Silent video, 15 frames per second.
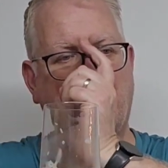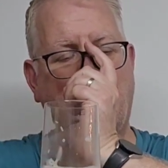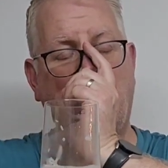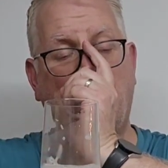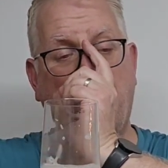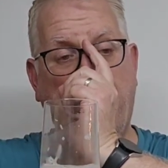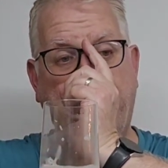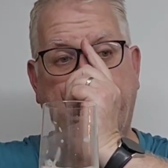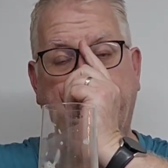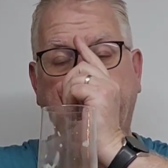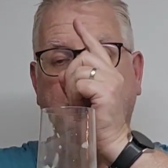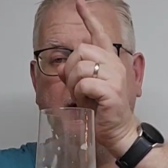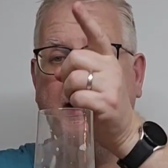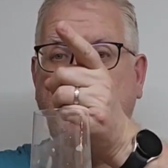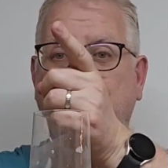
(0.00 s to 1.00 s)
Okay,
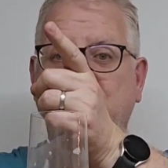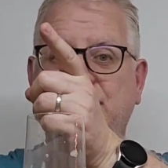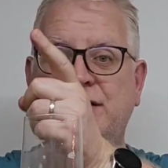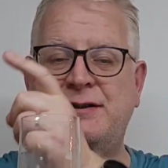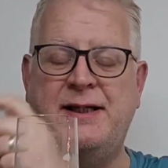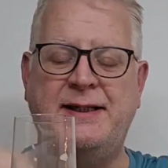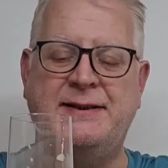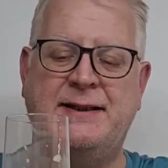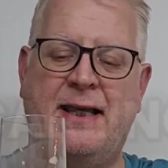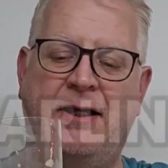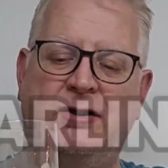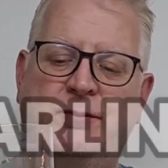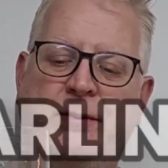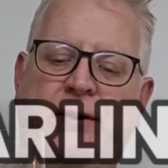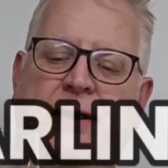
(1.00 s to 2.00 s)
it doesn't taste
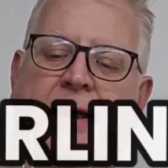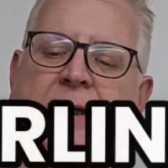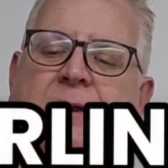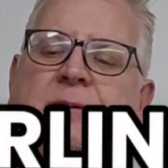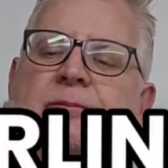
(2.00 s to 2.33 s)
Carlsberg-y.